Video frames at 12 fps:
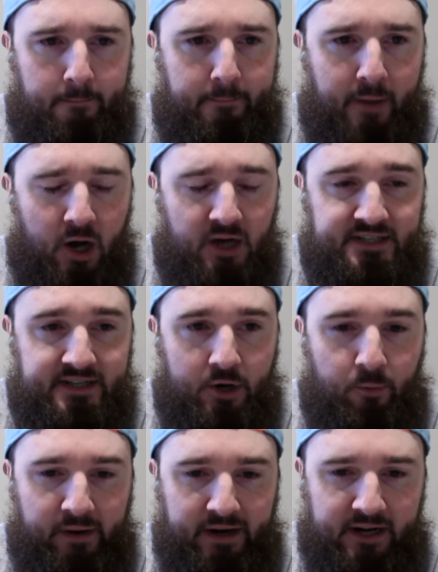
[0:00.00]
Boston
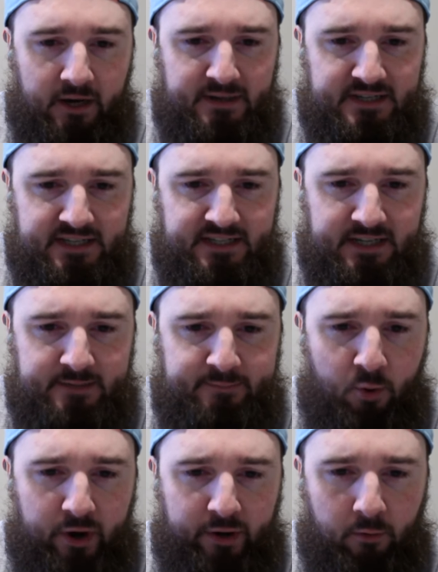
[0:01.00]
opening up as a
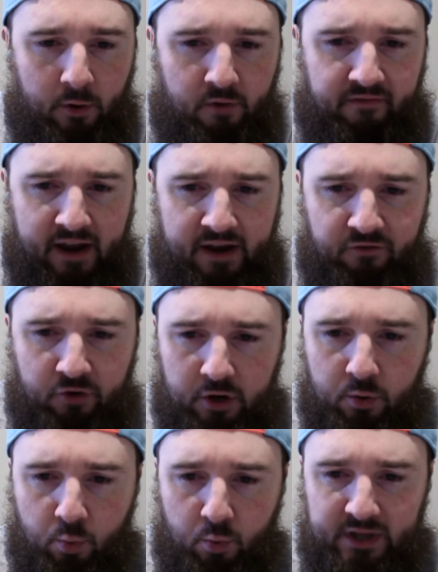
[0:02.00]
six-point road favorite
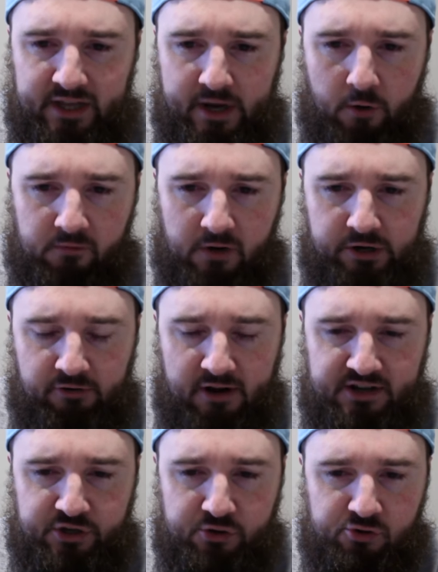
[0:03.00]
with the over-under
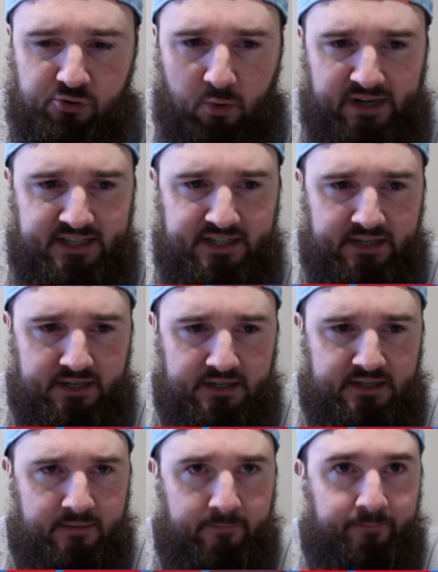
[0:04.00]
at 226.